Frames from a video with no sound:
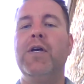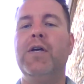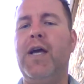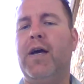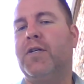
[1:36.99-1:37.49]

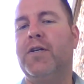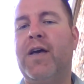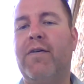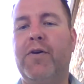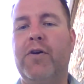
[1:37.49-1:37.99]
So yeah,
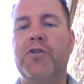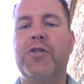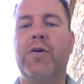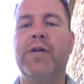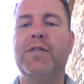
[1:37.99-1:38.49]
it's good to have
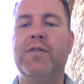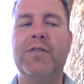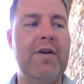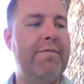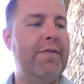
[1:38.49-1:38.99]
good
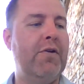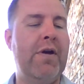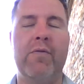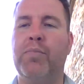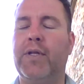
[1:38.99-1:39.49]
insurance and stuff
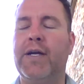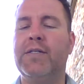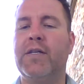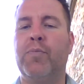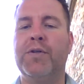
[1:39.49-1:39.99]
that you have in
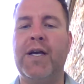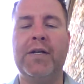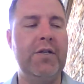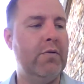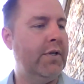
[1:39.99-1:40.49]
place that'll
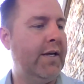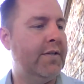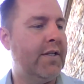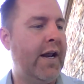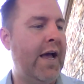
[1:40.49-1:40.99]
protect you in
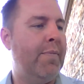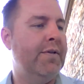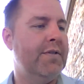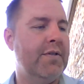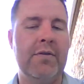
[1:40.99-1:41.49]
case that
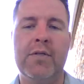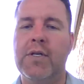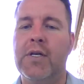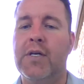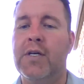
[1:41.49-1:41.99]
happens.
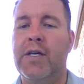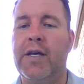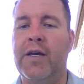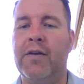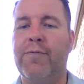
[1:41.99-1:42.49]

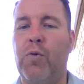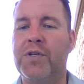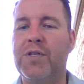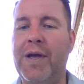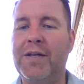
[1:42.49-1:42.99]
And of
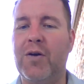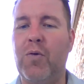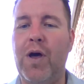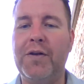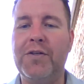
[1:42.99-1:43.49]
course, the bank's going
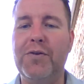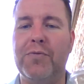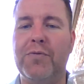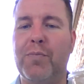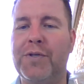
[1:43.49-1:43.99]
to want it
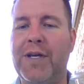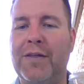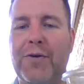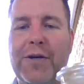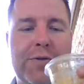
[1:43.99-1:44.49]
too, to
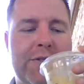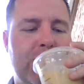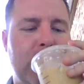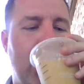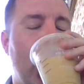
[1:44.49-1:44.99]
protect their interests
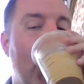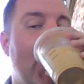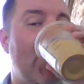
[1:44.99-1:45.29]
as well.